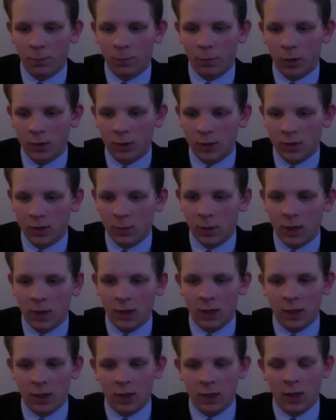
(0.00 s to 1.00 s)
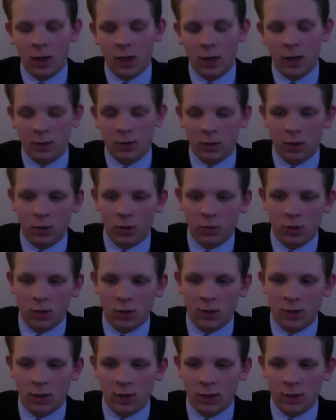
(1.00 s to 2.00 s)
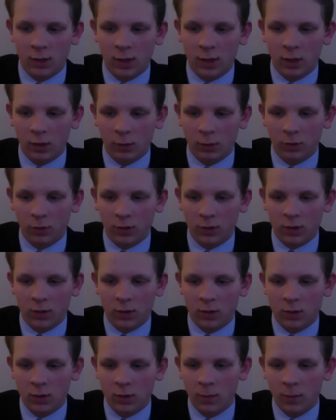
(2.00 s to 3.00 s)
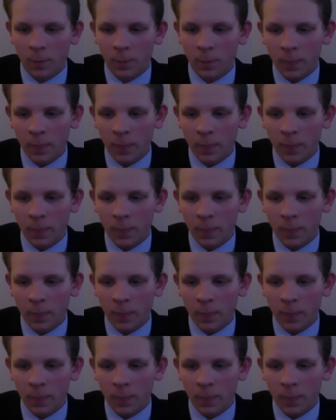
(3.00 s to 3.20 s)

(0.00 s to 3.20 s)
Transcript: participating in executions and killing prisoners.